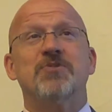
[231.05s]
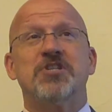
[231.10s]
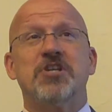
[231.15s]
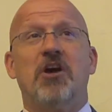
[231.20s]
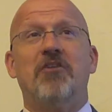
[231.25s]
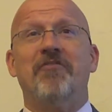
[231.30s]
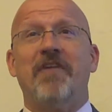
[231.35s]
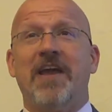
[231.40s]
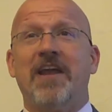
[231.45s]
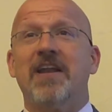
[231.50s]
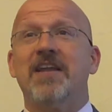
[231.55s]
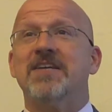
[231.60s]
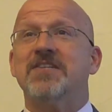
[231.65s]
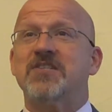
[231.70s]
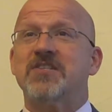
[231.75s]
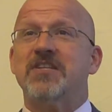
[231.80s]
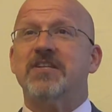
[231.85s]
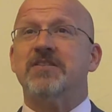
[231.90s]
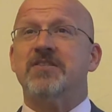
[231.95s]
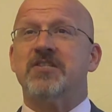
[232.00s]

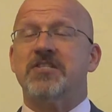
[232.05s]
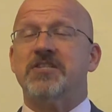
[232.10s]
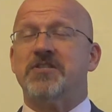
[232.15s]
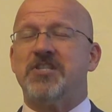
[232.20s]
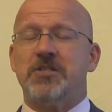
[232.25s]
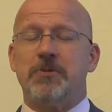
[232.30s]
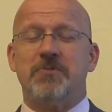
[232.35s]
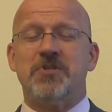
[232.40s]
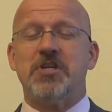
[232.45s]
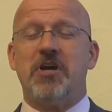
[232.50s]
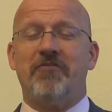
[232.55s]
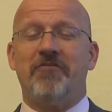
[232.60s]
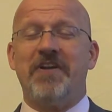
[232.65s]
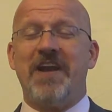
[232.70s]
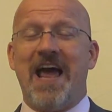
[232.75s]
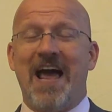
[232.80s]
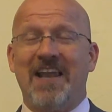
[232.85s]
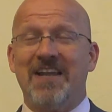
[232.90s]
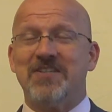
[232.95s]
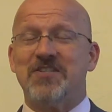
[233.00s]

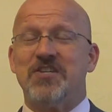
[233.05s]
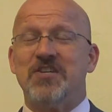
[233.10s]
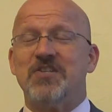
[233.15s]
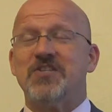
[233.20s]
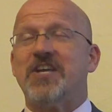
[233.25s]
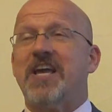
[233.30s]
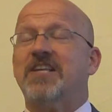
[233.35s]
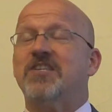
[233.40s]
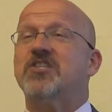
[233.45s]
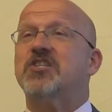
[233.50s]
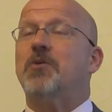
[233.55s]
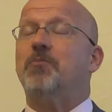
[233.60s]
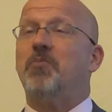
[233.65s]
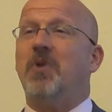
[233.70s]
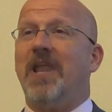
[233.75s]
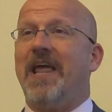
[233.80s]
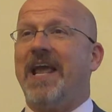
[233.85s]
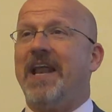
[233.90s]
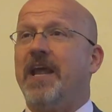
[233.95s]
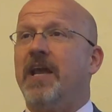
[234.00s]
self-analysis and some
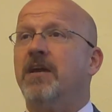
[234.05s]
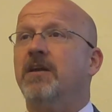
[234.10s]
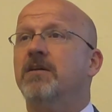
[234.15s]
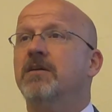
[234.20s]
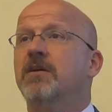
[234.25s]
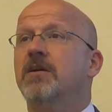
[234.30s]
planning.